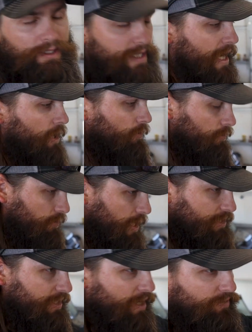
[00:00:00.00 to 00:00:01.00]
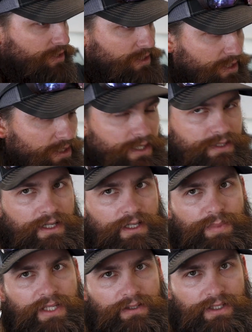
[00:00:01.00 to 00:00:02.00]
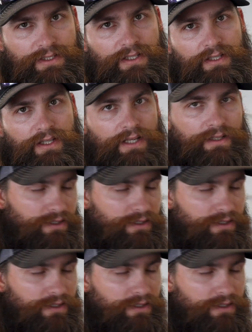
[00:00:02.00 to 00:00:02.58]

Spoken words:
Now, granted, everything is gonna be listed in